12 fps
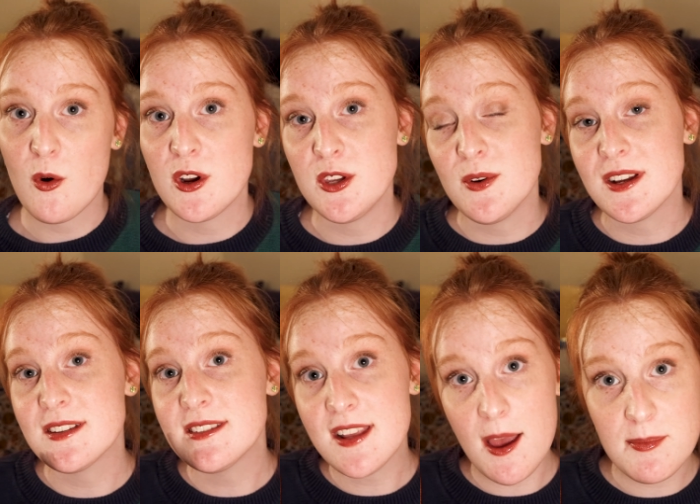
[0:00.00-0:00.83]
or you
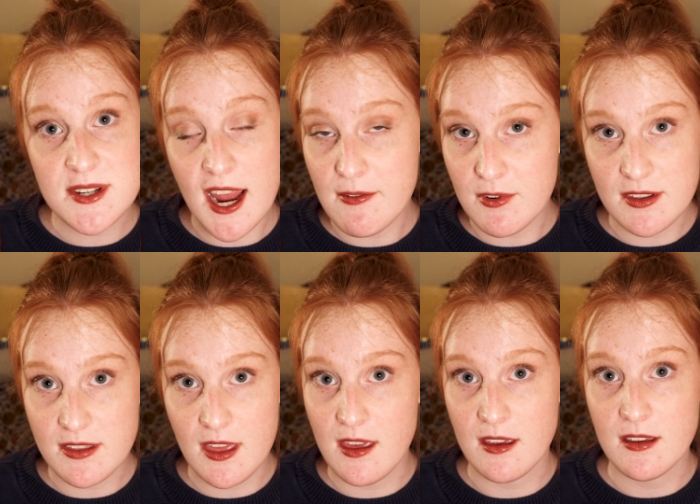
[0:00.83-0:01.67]
accept
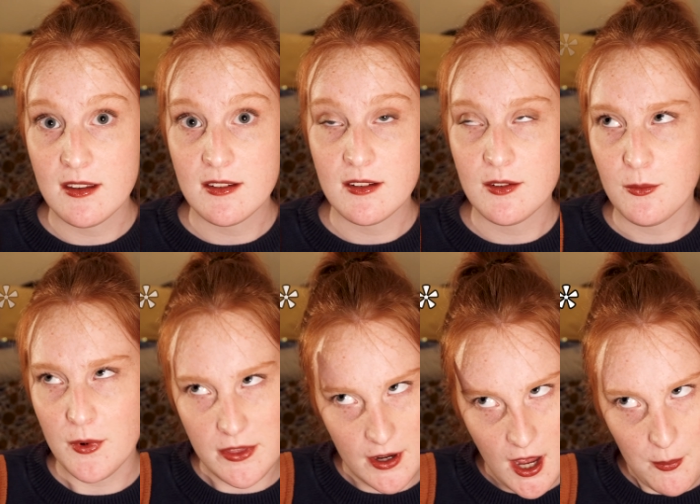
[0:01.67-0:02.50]
everything
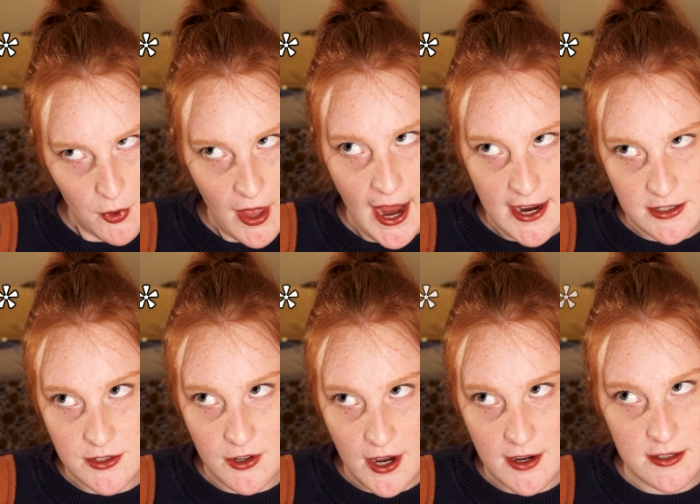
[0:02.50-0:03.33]
with a couple
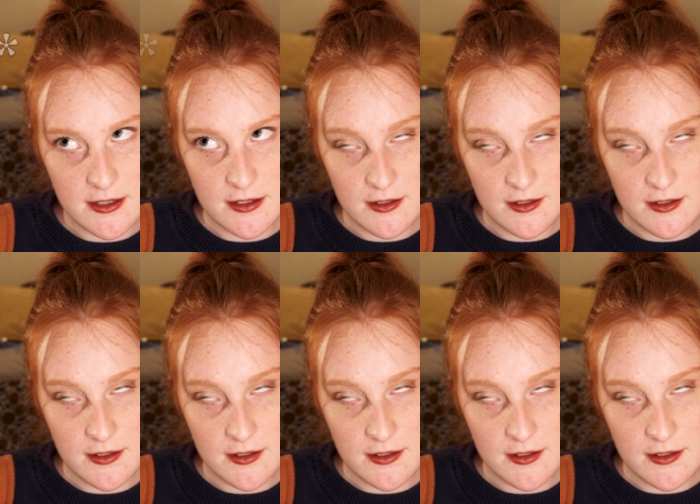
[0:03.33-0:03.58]
asterisks